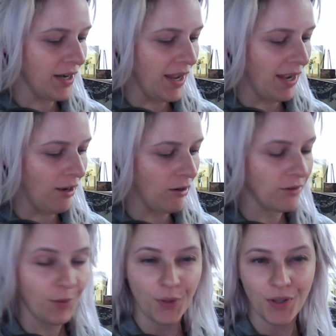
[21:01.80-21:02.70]
now
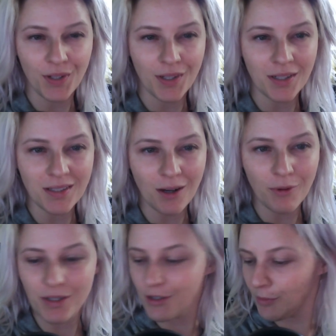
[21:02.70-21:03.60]
it's like
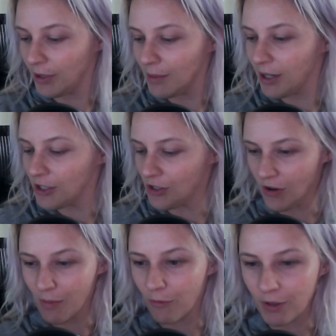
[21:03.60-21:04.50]
winter pretty much. So
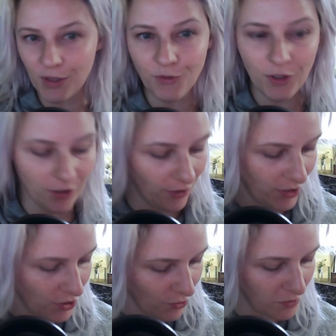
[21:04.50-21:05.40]
I'm really feeling all
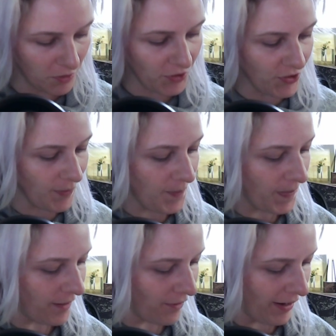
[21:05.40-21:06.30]
these cools.
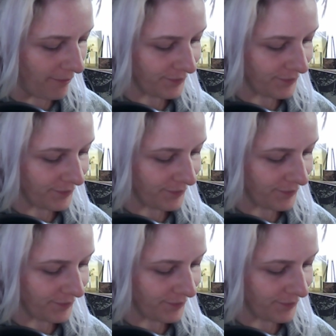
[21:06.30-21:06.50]
Okay.